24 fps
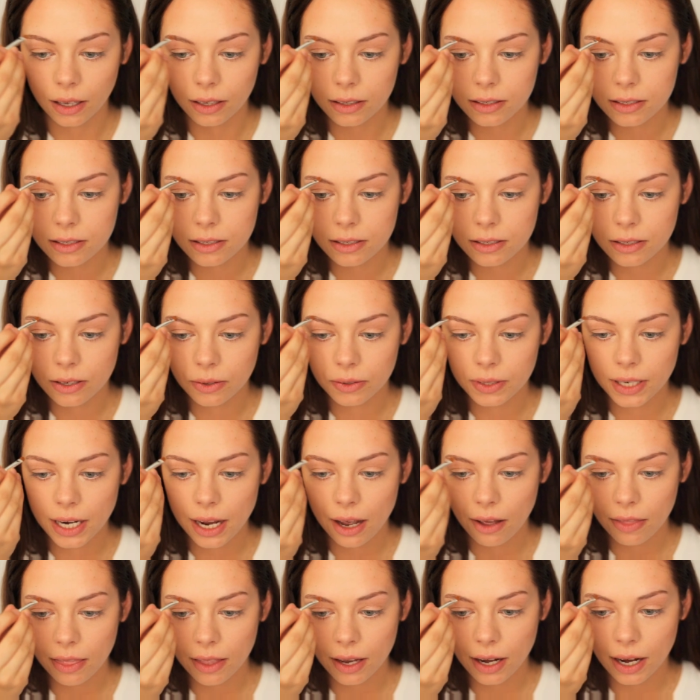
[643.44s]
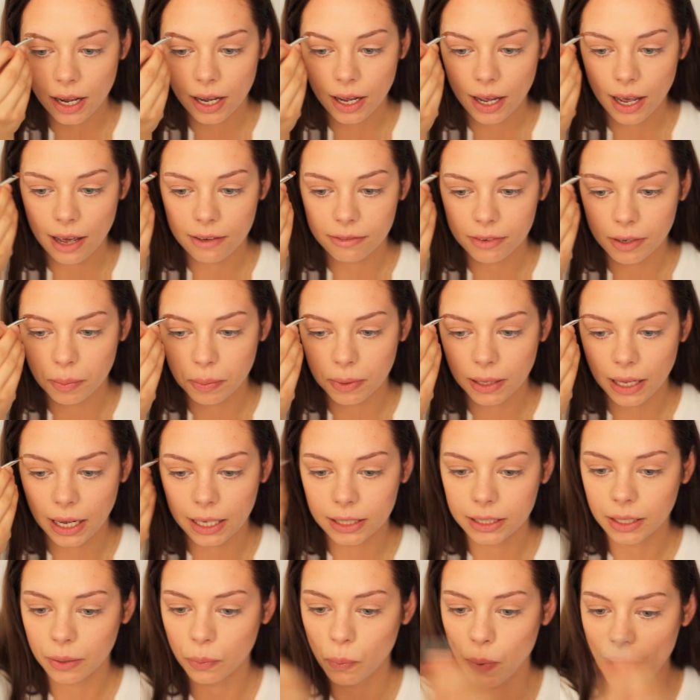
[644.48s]
So now that I have
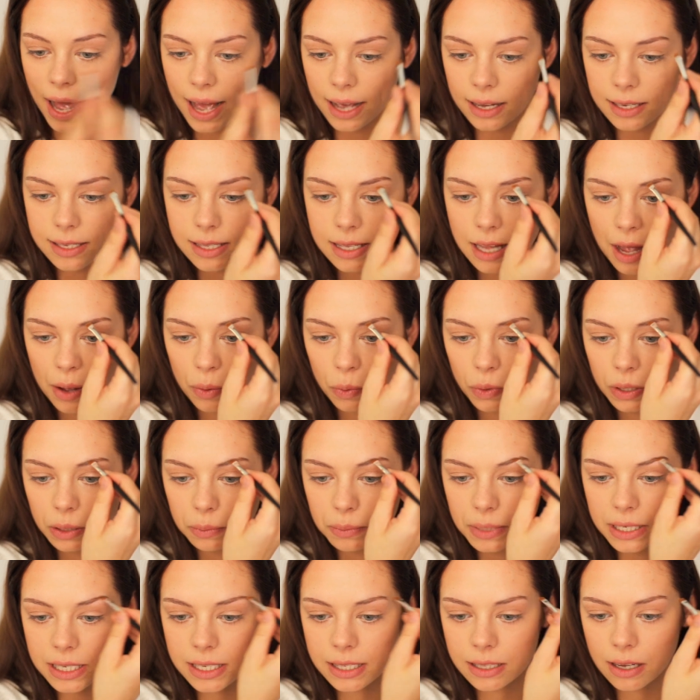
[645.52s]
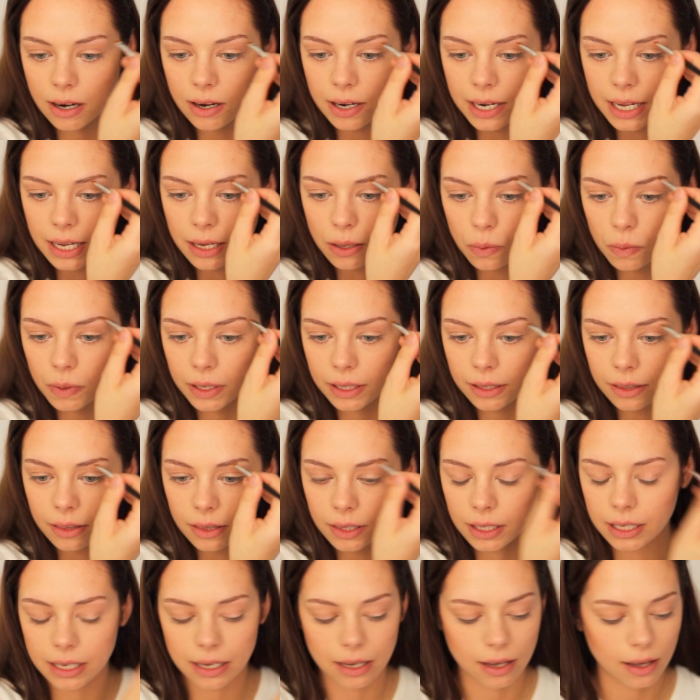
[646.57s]
applied the wax, I will be starting with
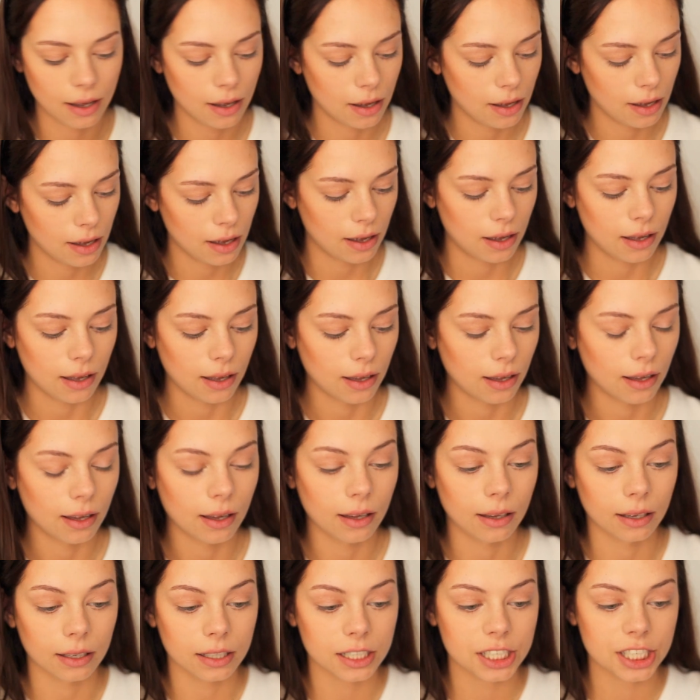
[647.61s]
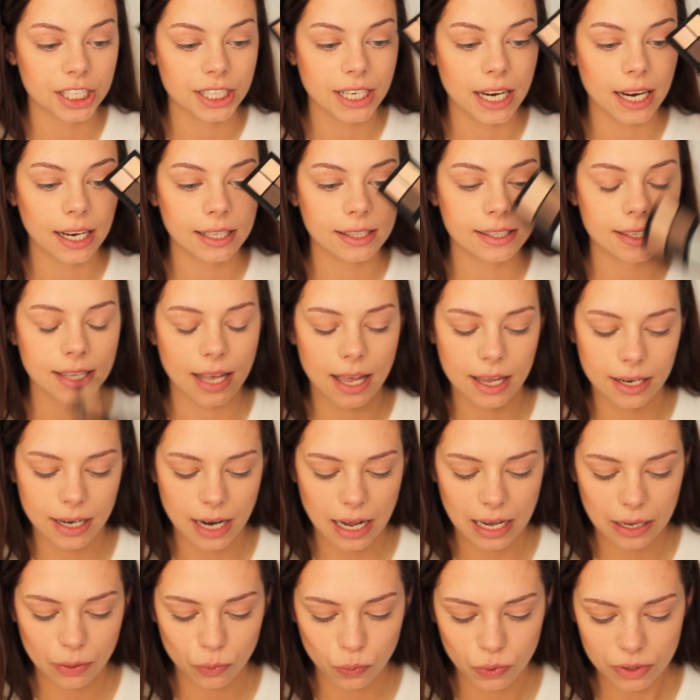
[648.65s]
the shades, and
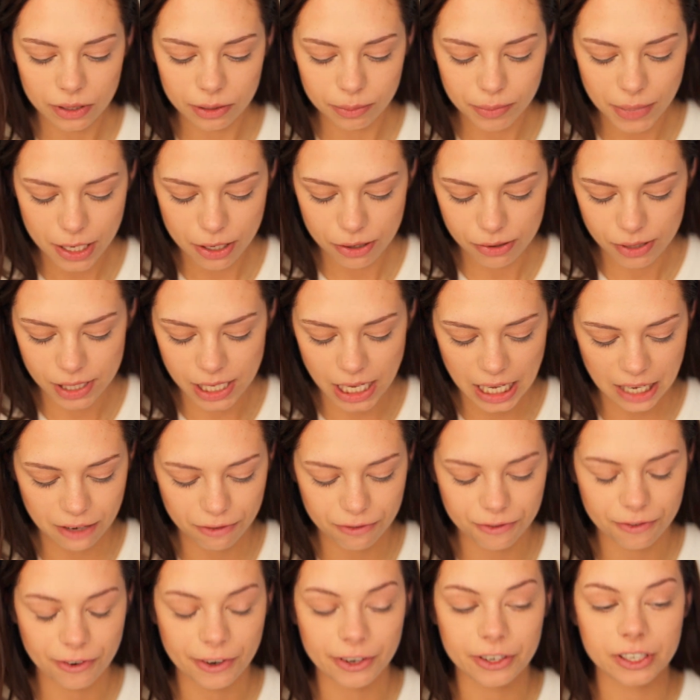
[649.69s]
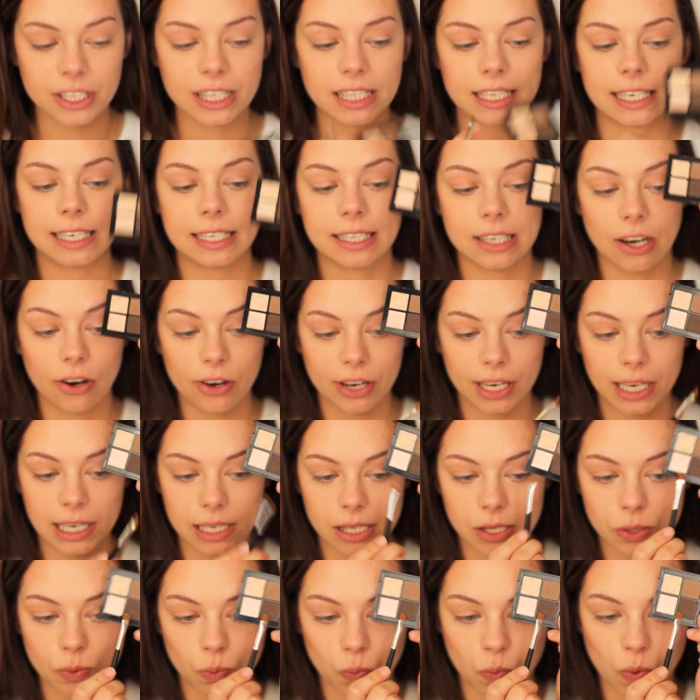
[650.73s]
I will be using first the
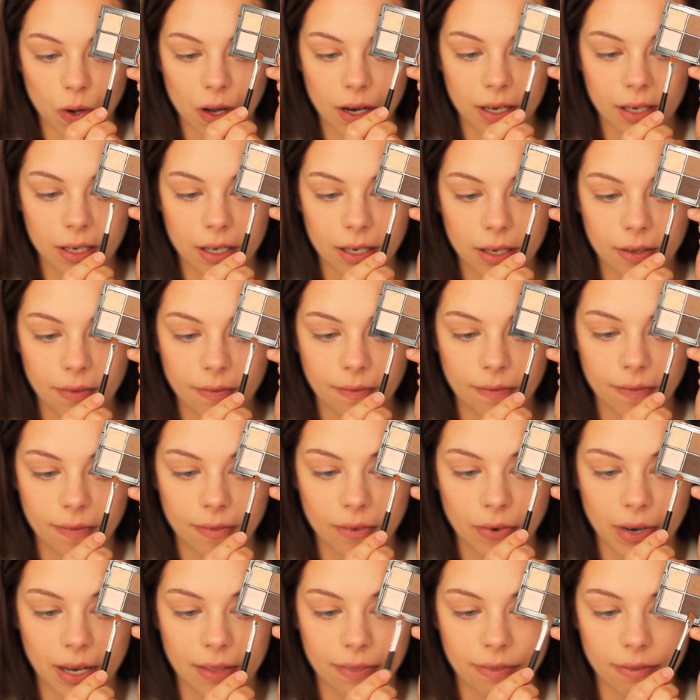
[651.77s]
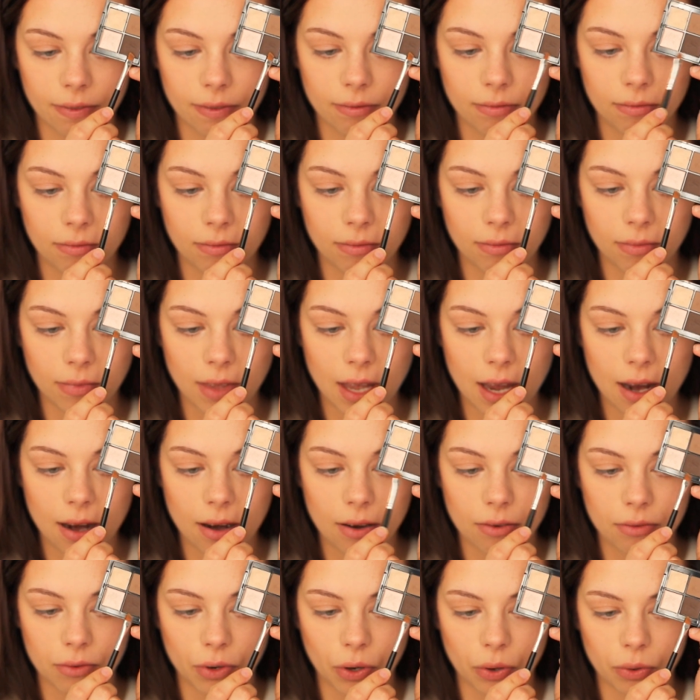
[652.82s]
darkest one right
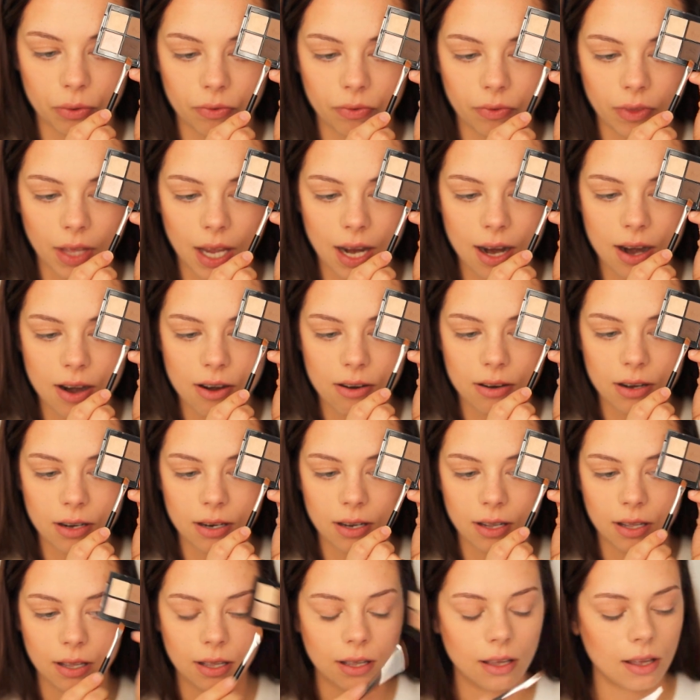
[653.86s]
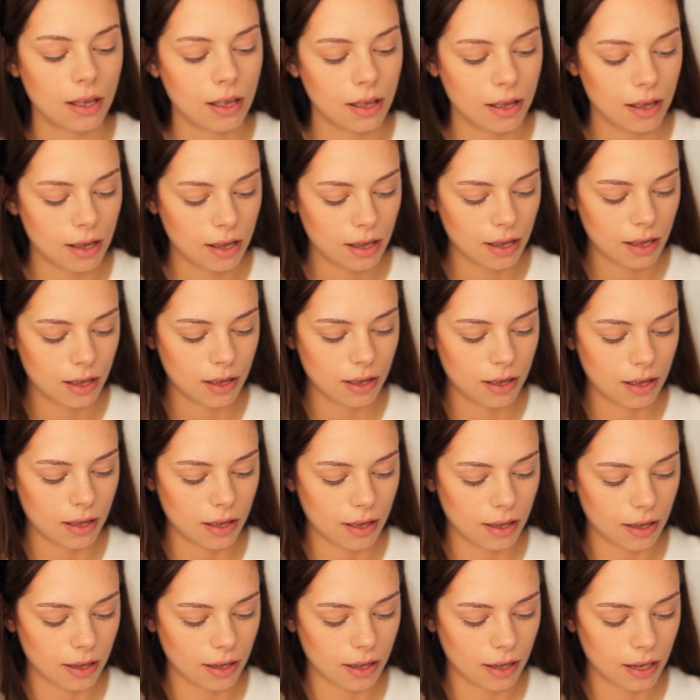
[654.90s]
there, not there.
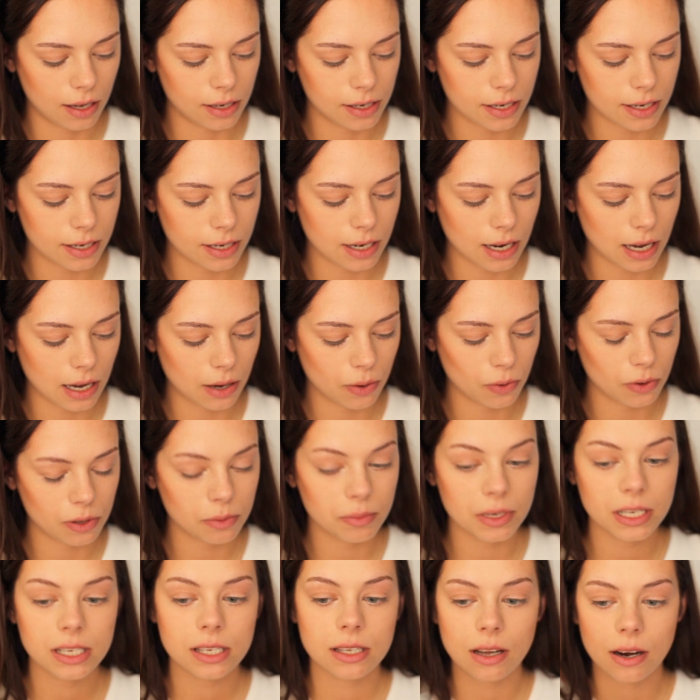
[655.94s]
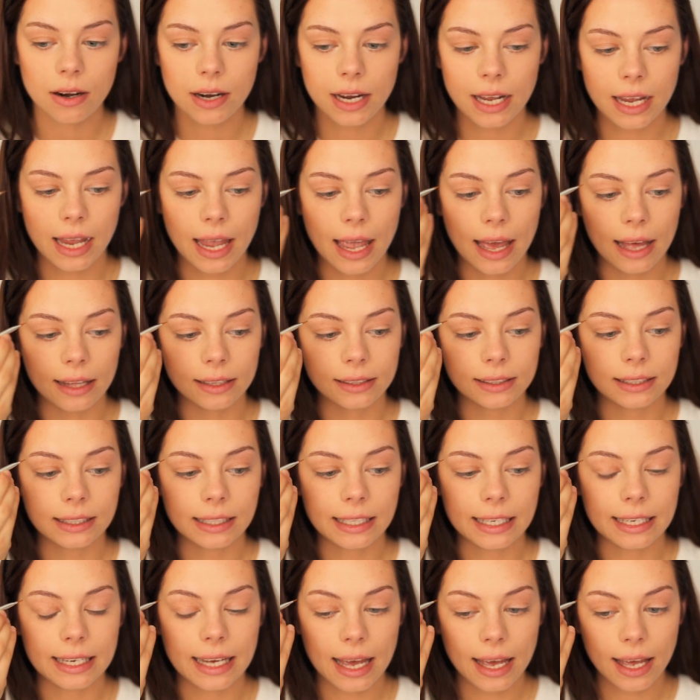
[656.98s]
And I will be starting at
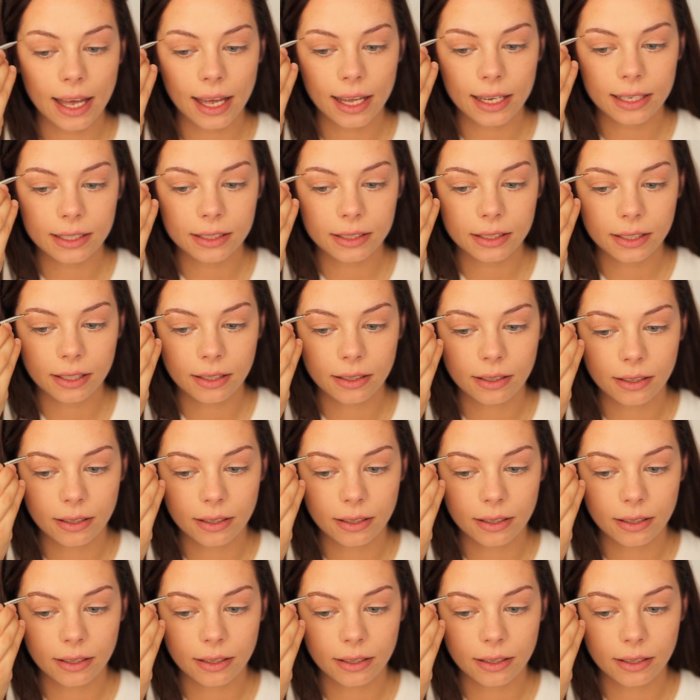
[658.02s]
the end